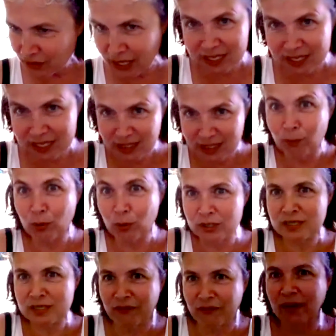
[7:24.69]
that Istanbul
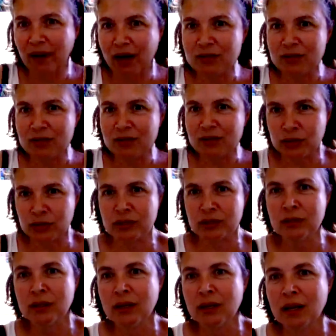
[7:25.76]
is a very
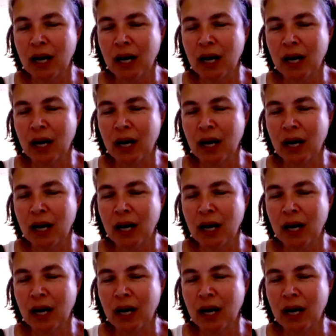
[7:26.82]
uncertain